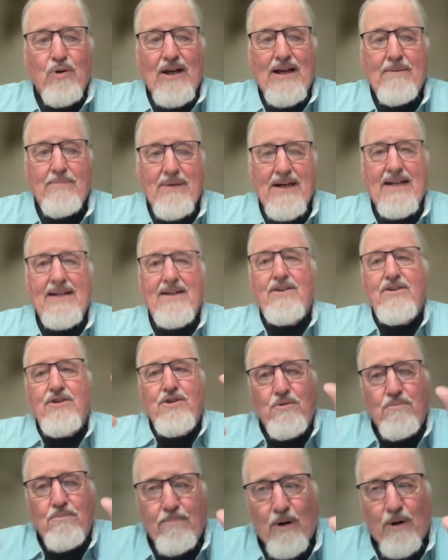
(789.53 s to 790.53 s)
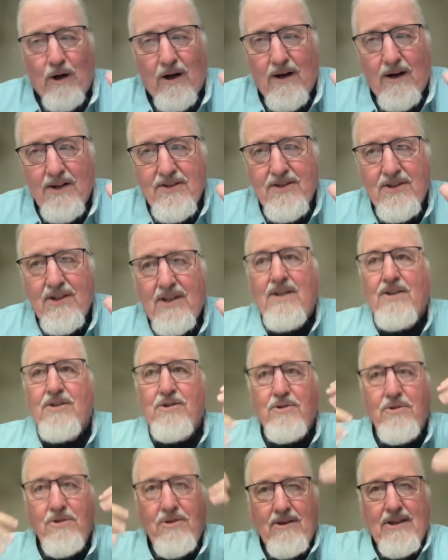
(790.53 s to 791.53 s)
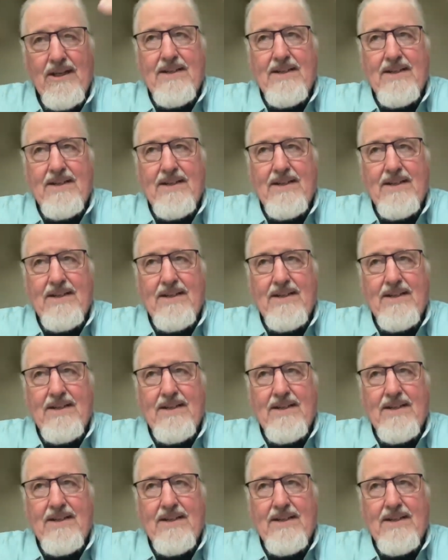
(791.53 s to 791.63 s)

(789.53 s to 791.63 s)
pragmatics, you pause so you